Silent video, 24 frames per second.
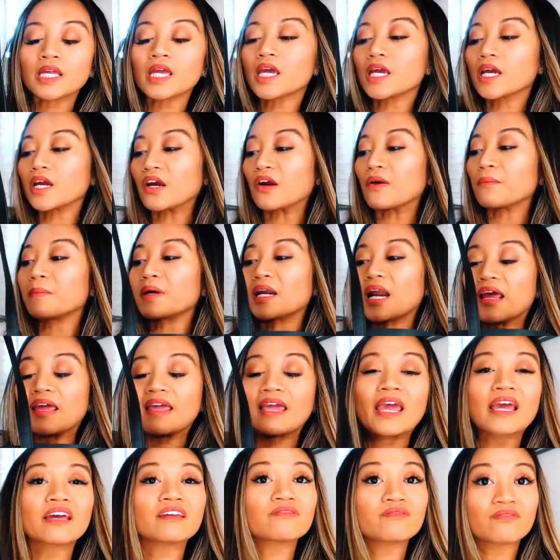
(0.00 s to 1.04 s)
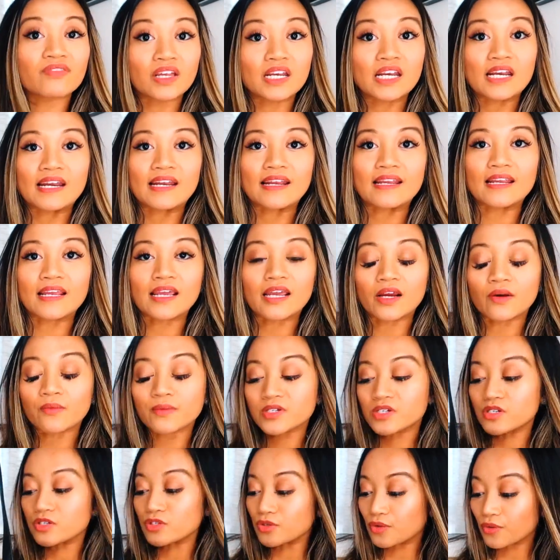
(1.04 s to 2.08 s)
in here, but I can fit it in here,
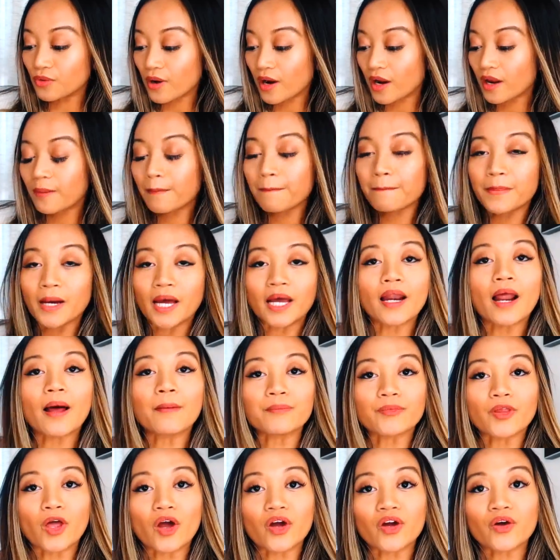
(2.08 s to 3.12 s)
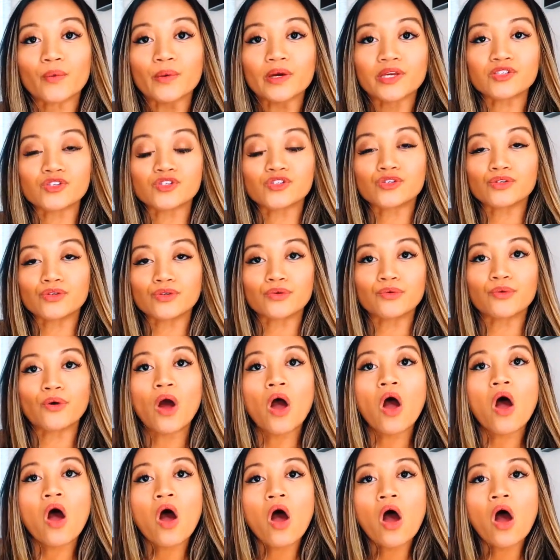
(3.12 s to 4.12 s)
which is great, but I'm not going to